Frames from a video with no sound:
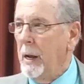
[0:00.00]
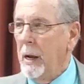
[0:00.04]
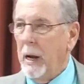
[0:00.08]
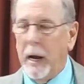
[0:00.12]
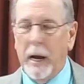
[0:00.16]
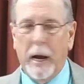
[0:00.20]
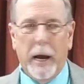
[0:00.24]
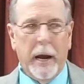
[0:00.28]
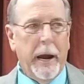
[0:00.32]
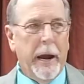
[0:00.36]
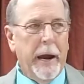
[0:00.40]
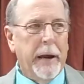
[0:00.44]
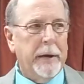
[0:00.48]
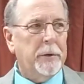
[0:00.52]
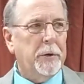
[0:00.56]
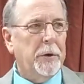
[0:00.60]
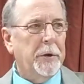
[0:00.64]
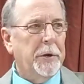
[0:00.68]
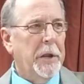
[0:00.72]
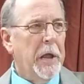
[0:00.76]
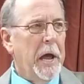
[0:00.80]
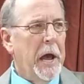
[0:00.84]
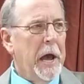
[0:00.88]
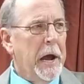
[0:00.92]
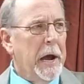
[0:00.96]
I handle
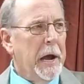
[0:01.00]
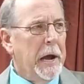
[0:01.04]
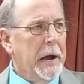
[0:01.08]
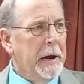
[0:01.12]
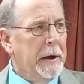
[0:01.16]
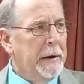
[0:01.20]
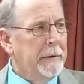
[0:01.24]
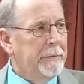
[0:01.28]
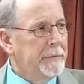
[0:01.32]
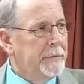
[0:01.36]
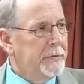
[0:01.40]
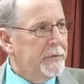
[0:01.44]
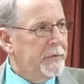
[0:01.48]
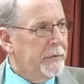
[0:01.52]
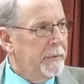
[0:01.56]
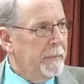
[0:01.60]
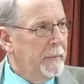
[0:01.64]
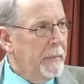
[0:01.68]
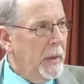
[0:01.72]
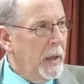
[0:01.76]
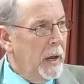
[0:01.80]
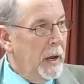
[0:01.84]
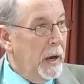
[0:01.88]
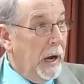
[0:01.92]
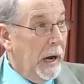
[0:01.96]
knives.
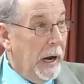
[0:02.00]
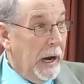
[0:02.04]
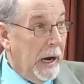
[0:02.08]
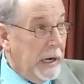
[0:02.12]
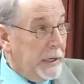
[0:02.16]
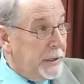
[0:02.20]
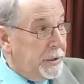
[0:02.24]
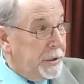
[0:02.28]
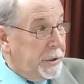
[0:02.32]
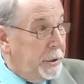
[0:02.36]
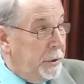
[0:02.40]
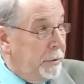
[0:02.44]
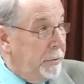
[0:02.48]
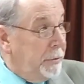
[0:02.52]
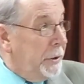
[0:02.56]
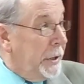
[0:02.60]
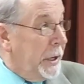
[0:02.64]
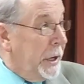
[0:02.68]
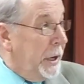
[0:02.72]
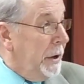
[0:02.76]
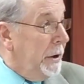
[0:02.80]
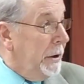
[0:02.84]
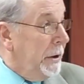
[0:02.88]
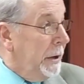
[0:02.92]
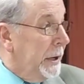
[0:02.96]
Mm-hmm. I shoot a
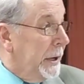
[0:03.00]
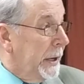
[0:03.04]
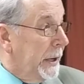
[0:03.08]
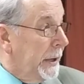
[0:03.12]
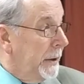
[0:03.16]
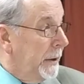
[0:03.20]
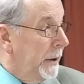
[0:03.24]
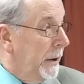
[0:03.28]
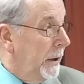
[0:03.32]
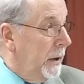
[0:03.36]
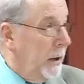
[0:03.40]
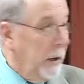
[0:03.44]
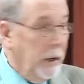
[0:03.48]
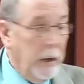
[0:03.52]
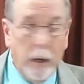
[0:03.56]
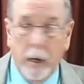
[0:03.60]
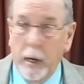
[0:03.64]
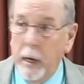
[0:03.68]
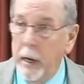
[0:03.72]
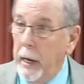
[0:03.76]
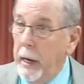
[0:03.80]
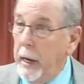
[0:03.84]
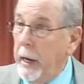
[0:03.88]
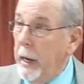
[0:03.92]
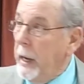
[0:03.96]
gun. That's
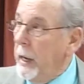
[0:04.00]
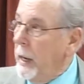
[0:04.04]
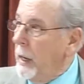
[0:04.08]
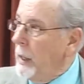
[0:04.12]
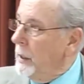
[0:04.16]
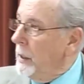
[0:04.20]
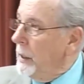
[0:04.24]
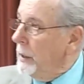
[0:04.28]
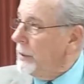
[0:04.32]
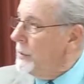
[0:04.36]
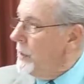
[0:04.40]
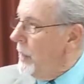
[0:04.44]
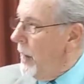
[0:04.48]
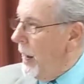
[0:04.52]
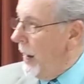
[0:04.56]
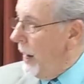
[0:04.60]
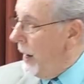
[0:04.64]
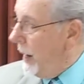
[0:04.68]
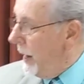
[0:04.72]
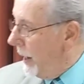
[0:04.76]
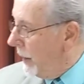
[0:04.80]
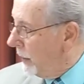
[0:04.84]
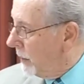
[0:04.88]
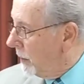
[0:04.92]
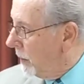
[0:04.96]
right. Hey, listen, I
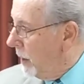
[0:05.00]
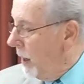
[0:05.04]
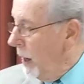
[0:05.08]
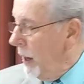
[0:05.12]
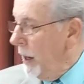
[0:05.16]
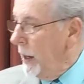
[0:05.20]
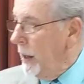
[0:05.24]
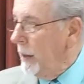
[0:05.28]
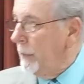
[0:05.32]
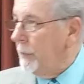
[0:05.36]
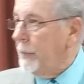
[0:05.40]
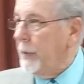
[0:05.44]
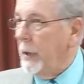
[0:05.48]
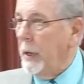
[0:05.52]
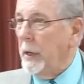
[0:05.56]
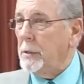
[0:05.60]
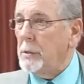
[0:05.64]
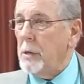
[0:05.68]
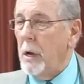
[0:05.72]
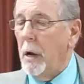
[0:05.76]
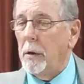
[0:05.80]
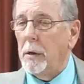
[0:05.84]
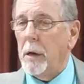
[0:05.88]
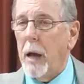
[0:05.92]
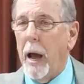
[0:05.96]
handle things
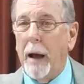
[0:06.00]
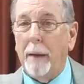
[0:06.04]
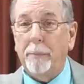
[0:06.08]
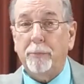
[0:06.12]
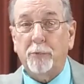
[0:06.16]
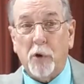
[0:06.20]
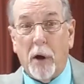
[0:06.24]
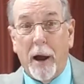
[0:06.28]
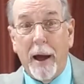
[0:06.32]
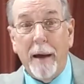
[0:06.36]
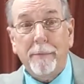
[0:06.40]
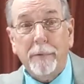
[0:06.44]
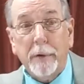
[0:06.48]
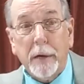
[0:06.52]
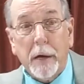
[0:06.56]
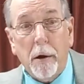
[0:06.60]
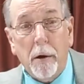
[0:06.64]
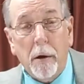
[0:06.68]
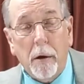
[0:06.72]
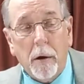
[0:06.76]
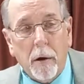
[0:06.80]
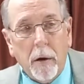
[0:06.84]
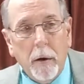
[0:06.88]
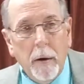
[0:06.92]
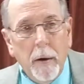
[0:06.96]
all. I drive a
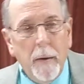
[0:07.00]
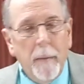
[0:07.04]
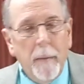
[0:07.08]
car.